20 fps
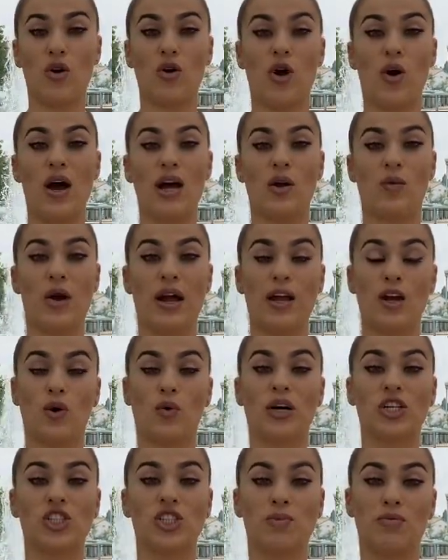go ahead and write your
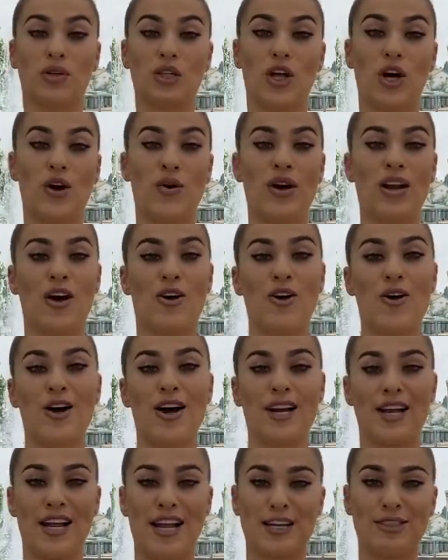question below and I'll go
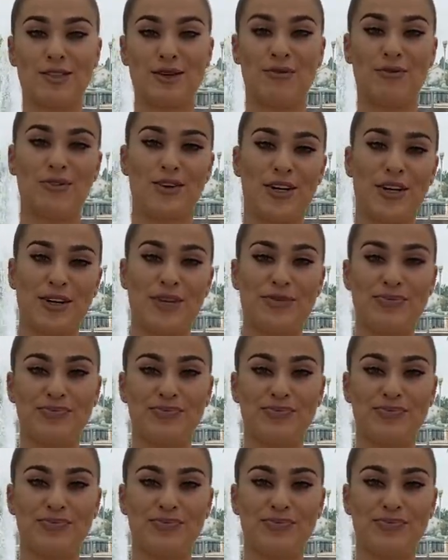ahead and answer them for you.